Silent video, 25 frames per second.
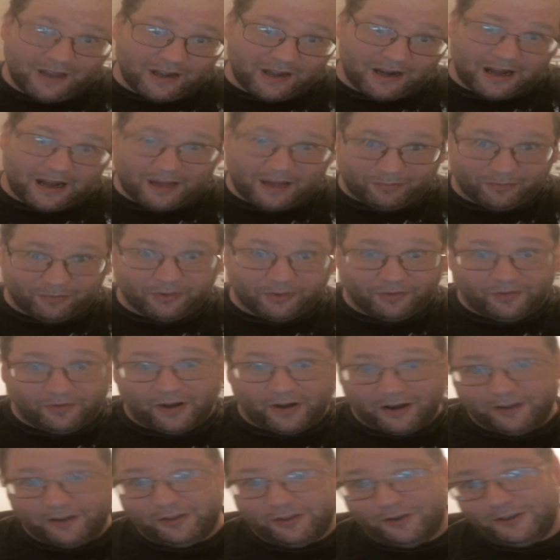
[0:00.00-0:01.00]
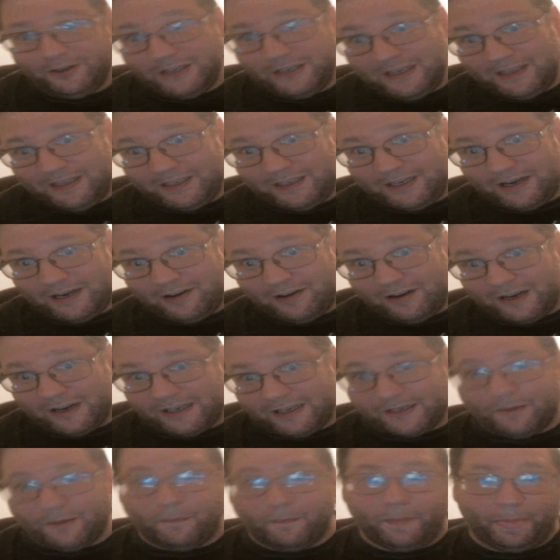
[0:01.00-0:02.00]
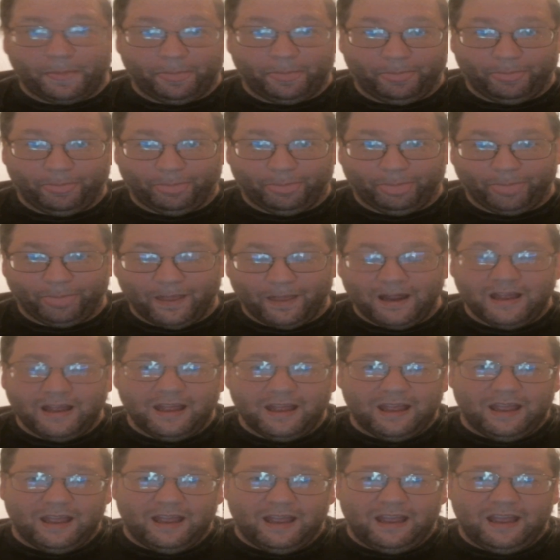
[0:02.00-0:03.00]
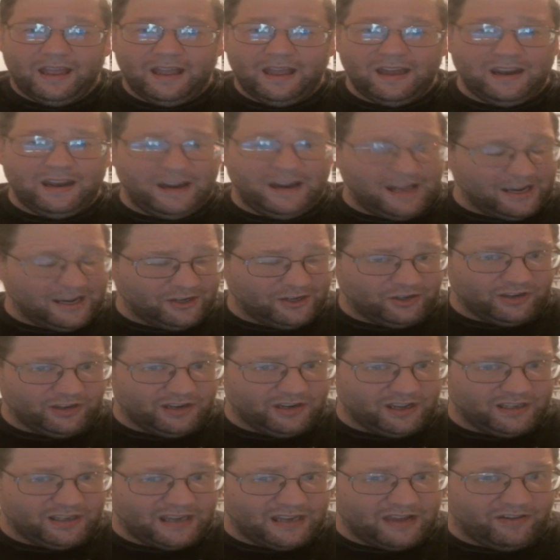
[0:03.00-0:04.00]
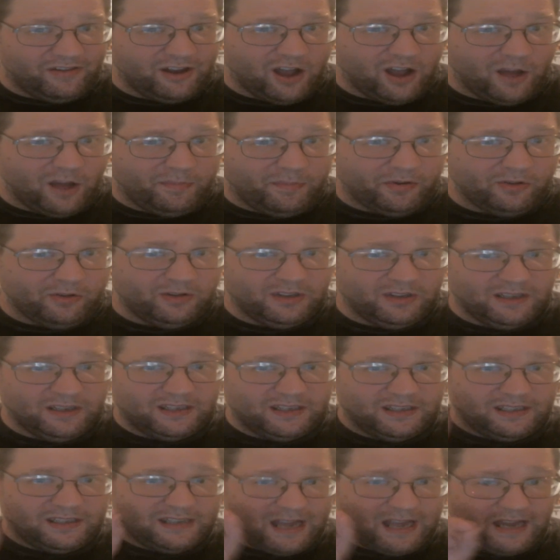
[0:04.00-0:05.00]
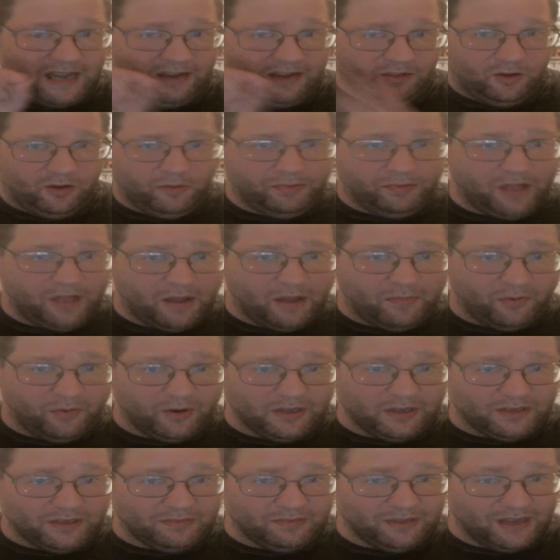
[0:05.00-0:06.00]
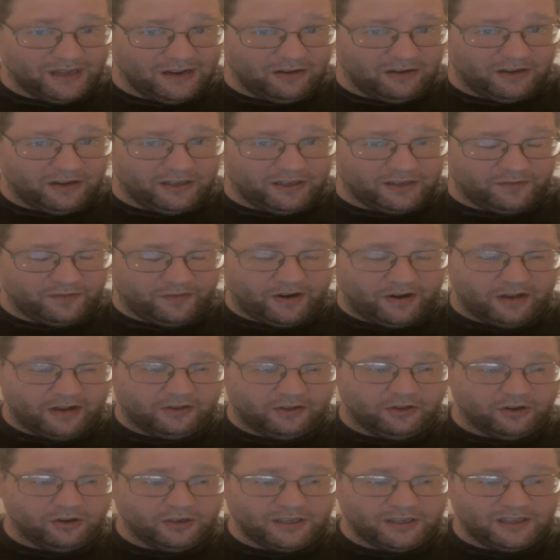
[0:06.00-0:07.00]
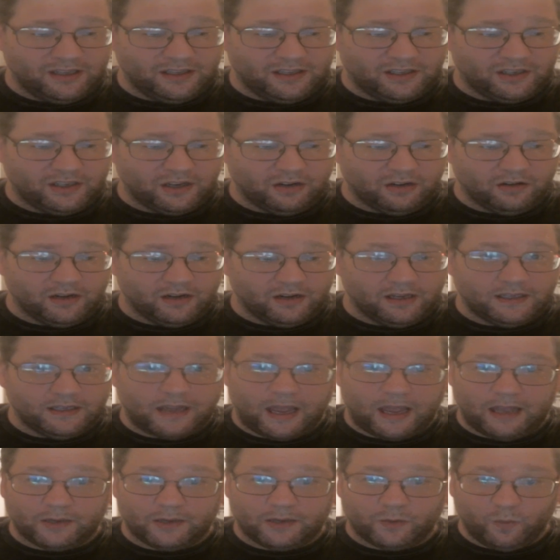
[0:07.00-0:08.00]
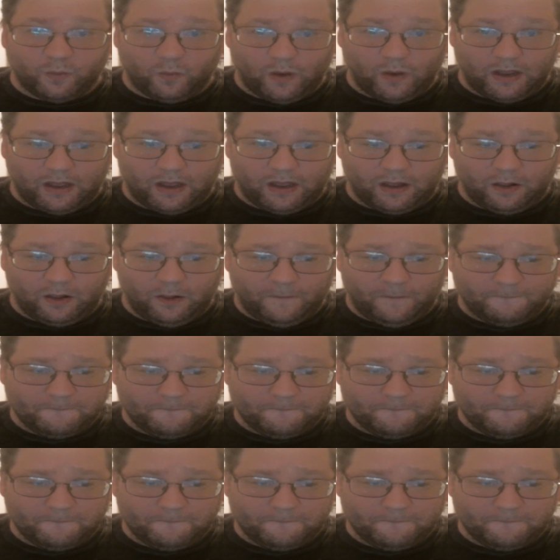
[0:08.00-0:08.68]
it happened with the Friday the 13th series. And it actually does have a couple tiny little plot point similarities to the Friday the 13th series as well.